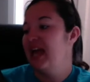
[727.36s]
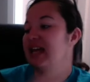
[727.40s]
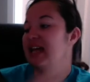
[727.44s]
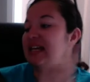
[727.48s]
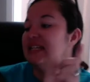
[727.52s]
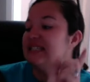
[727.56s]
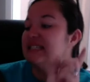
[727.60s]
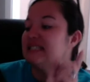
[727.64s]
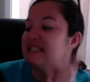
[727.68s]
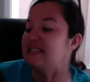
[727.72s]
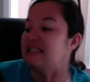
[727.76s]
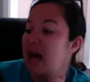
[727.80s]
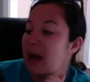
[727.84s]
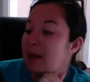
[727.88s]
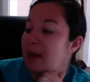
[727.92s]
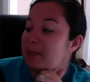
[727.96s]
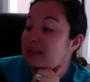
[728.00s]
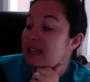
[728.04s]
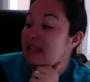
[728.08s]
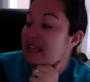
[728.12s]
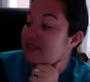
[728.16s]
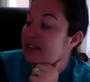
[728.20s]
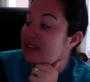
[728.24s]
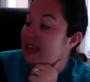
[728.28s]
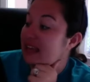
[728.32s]
Some
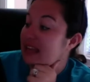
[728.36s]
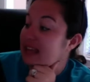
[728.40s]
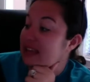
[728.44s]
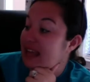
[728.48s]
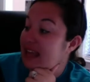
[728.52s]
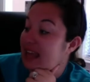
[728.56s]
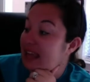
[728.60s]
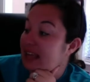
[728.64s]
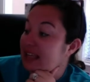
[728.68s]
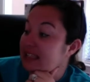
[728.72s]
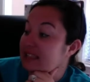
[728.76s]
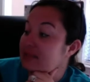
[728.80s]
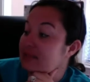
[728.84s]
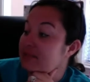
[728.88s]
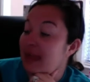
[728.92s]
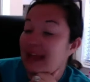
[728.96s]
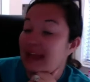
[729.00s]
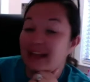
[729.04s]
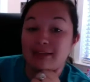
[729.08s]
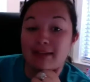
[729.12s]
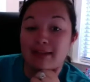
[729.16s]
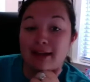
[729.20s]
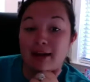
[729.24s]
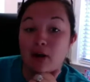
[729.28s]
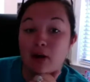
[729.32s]
living things make
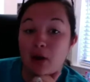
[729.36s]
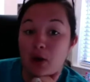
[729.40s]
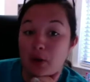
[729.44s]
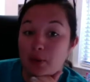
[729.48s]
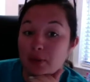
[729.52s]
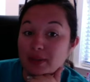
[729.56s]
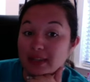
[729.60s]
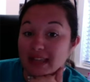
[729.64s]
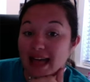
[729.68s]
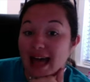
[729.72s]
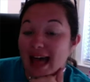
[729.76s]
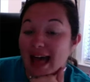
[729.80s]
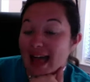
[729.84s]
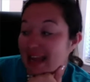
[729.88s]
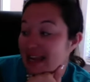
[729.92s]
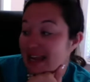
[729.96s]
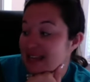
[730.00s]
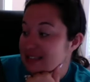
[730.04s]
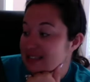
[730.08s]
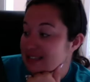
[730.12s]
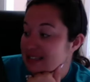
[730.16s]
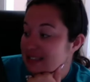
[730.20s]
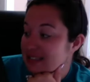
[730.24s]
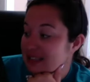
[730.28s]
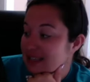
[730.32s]
their own light.
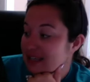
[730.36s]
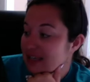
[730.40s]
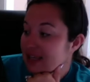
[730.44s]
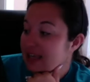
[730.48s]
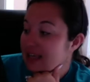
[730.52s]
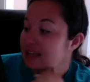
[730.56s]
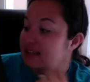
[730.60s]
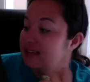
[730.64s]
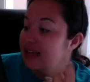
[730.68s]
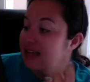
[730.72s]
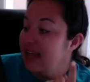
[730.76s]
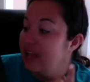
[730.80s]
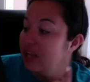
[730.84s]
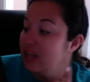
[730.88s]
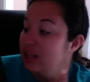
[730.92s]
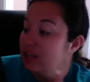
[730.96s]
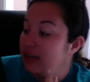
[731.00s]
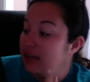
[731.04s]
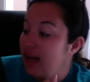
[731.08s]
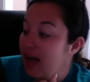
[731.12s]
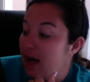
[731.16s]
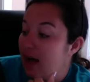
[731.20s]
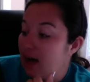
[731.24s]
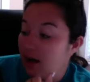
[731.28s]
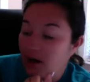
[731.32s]
They
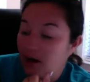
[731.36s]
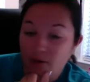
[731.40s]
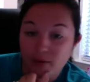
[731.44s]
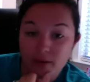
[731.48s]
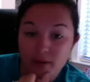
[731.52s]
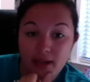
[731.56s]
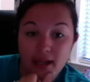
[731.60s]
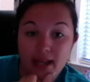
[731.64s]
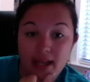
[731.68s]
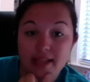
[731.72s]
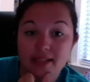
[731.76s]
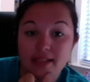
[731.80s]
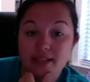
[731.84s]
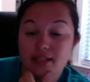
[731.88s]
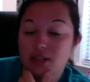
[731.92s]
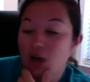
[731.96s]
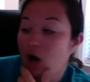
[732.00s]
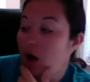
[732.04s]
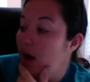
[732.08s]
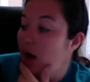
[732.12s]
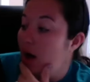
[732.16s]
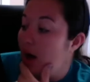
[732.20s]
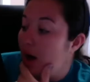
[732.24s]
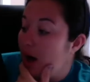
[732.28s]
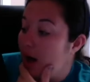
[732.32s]
glow. It's
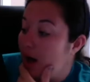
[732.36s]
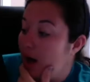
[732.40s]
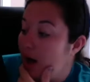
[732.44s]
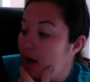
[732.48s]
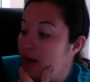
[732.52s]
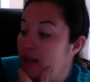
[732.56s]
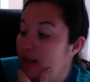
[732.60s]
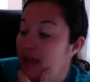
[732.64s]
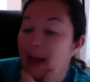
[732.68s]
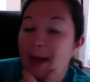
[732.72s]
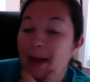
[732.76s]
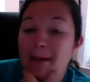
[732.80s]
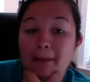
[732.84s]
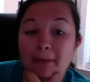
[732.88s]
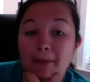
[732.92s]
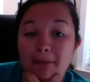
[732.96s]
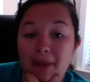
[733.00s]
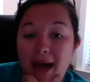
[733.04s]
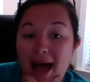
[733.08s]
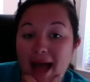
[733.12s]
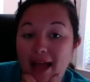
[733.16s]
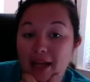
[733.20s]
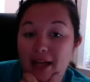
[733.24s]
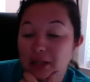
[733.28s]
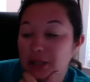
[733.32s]
called
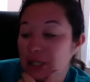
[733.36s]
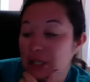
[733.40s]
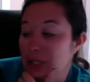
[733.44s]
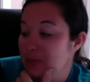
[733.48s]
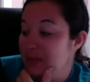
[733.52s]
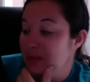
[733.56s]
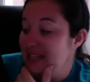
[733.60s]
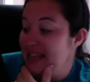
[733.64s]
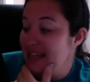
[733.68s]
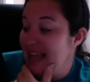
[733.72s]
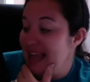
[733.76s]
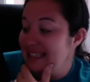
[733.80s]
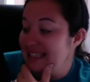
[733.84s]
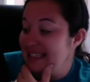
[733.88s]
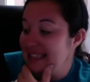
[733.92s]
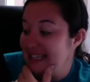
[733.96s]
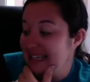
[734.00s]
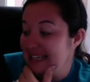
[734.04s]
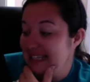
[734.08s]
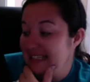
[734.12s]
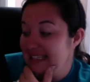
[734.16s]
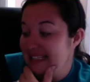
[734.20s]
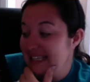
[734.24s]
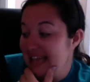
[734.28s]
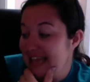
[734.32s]

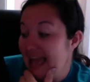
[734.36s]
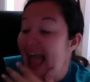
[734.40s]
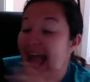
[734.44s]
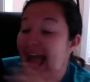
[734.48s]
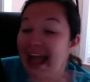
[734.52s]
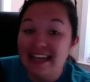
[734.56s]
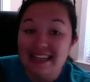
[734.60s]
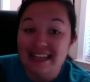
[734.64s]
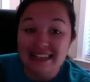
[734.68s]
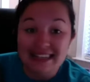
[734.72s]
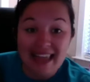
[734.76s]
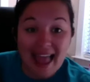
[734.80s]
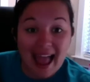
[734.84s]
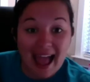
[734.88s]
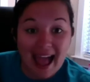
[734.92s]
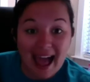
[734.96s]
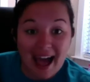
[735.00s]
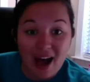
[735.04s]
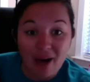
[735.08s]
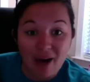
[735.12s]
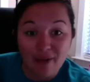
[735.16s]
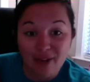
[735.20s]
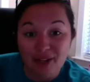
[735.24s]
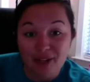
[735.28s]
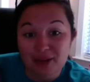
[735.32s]
bioluminescence. And
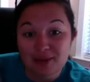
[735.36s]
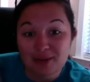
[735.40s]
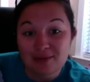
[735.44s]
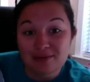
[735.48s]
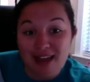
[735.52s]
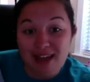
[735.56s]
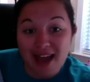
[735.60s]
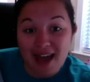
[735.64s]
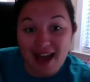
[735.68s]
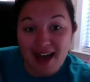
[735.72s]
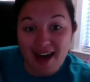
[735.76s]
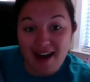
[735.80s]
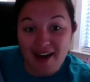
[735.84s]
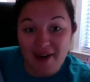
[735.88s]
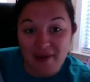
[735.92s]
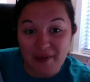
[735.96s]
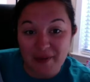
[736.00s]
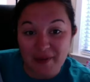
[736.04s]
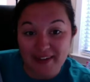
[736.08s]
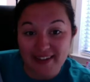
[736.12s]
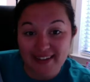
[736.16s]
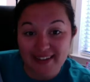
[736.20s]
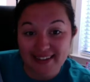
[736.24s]
now you know.